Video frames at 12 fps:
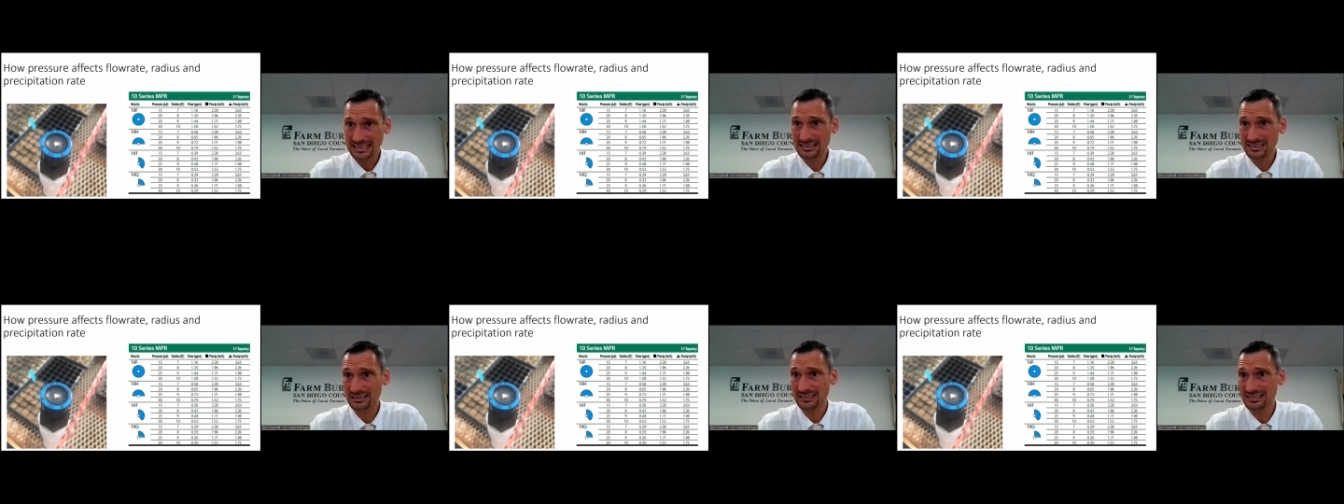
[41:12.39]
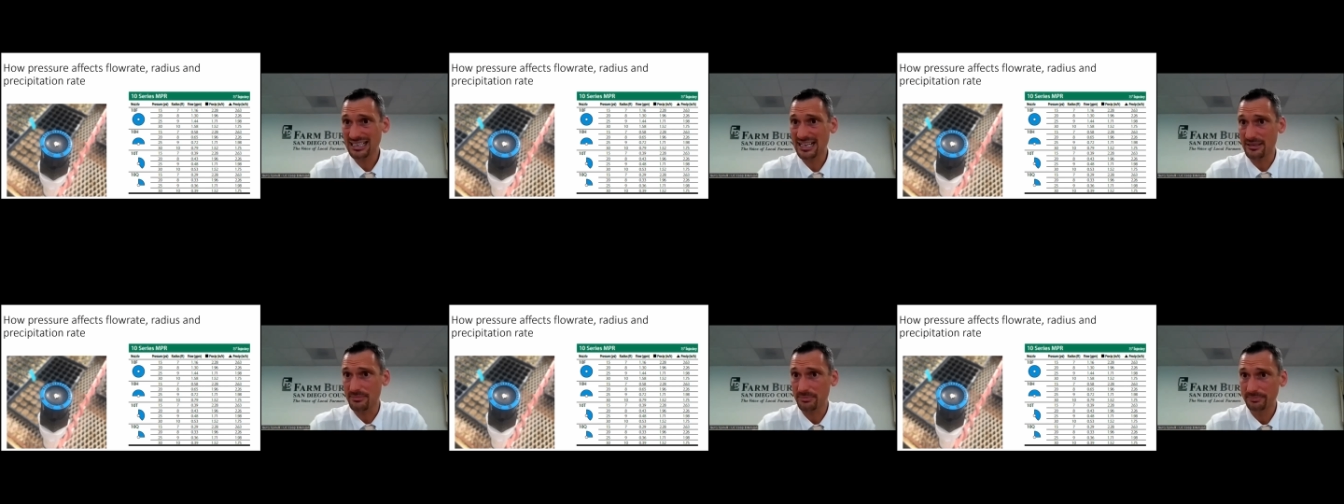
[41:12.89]
It's all the
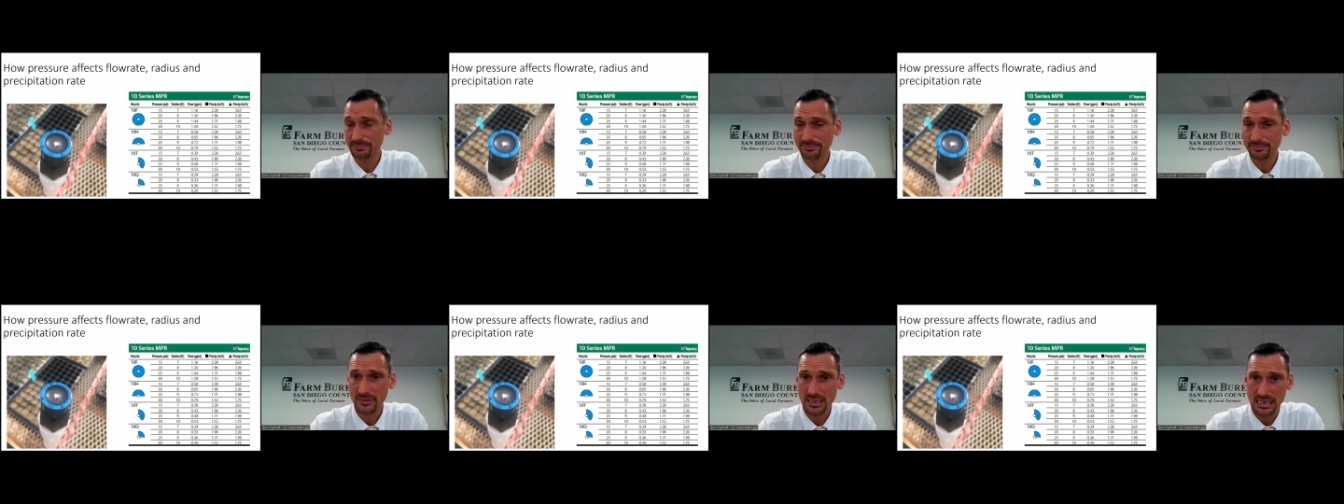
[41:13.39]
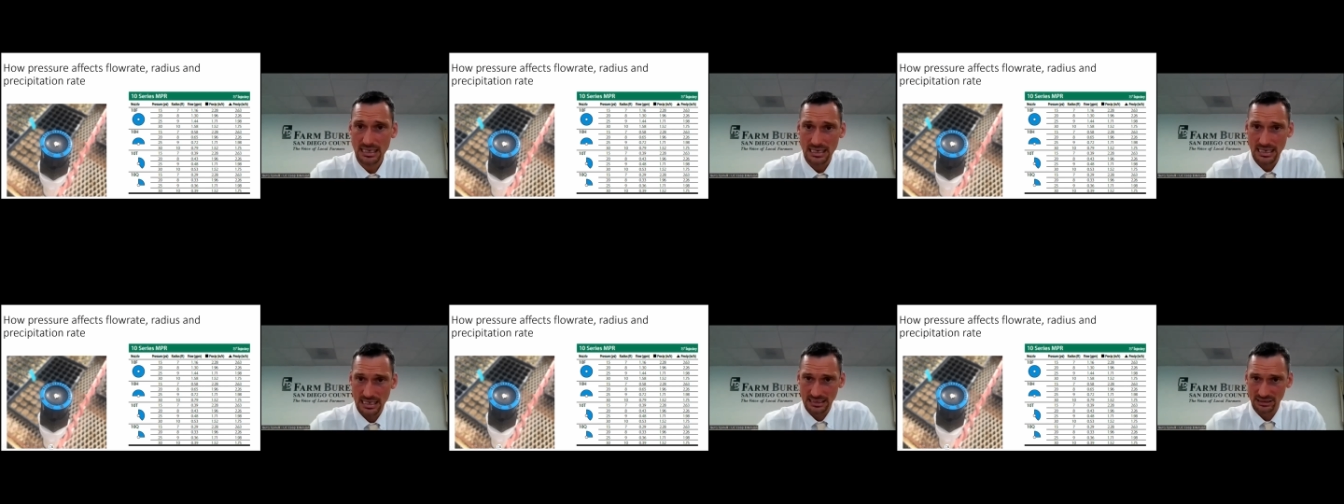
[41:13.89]
same.
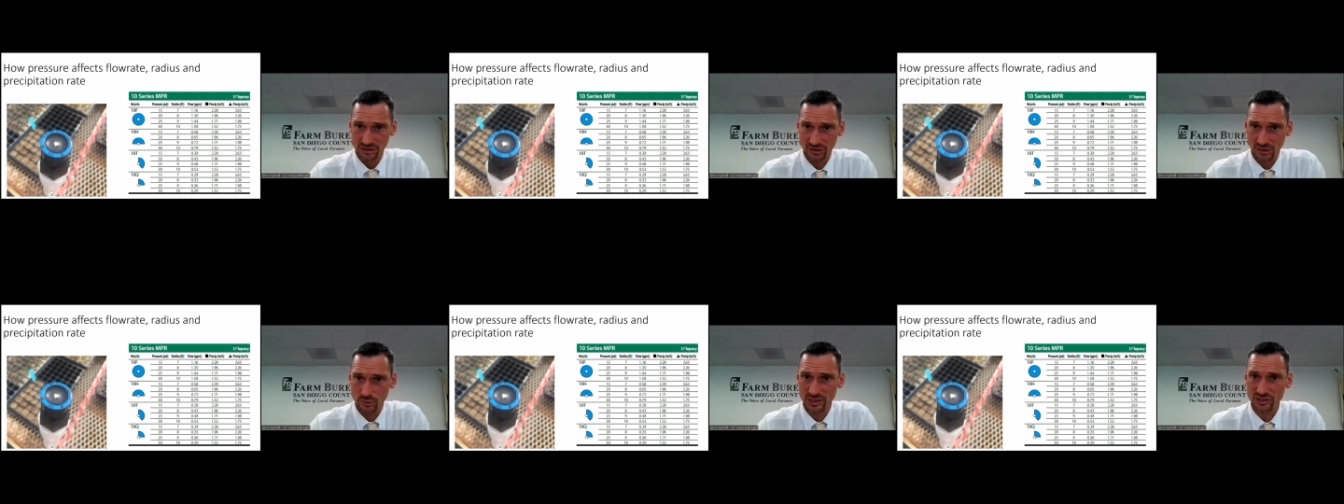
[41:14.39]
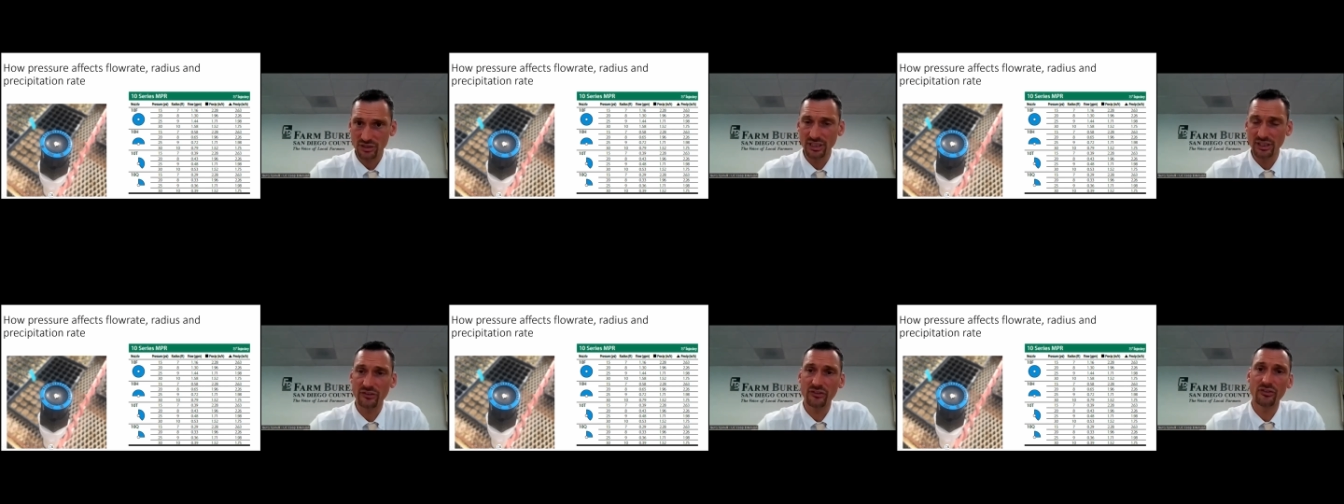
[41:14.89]
So the question
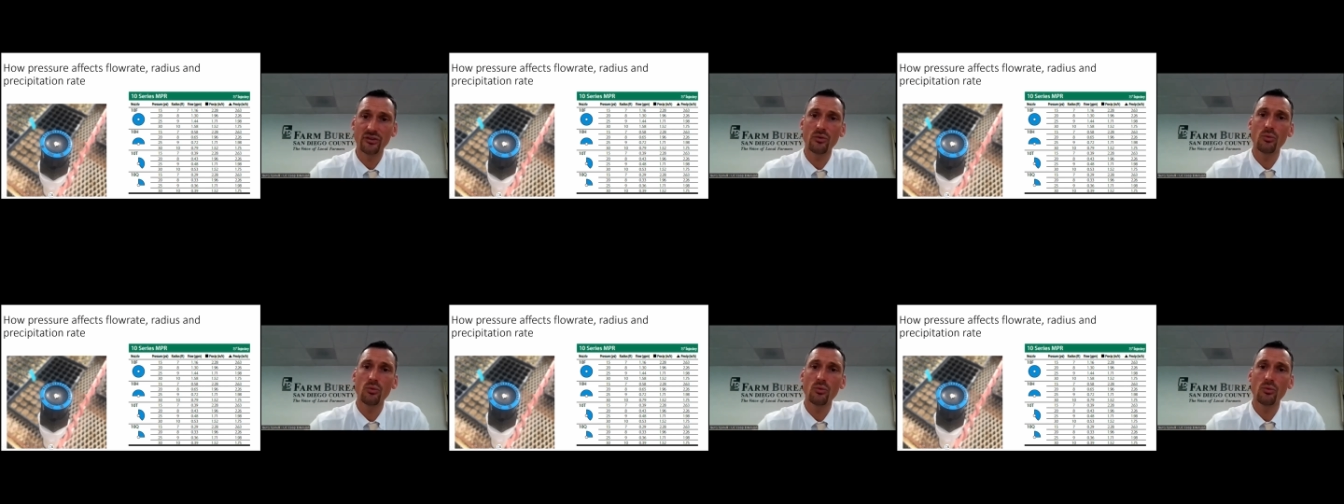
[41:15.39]
is,